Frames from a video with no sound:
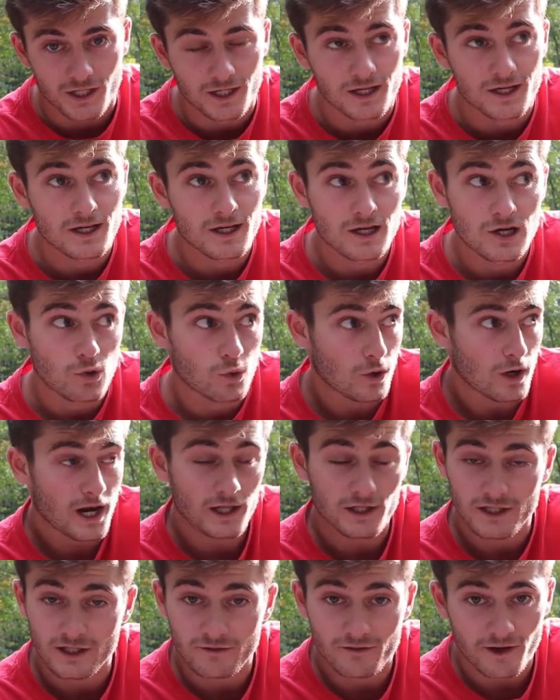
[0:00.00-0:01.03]
And where
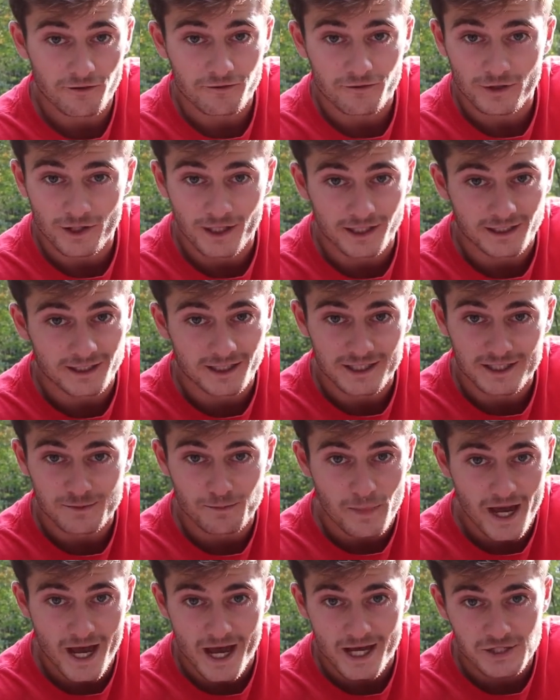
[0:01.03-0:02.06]
I live, I feel like these
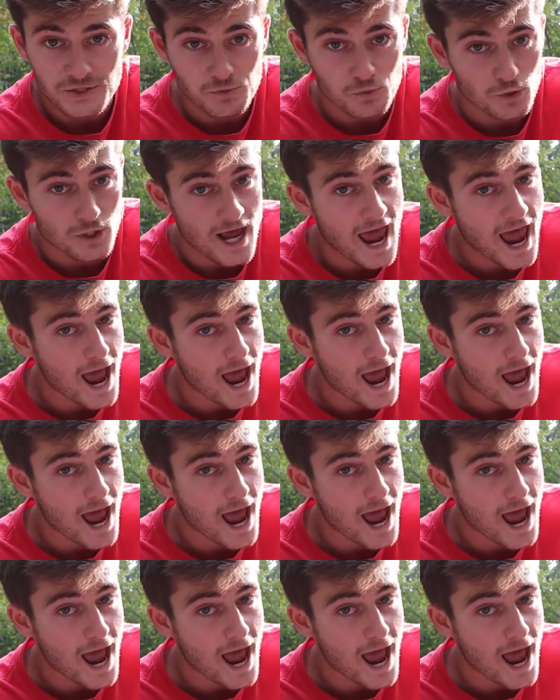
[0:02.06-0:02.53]
bass would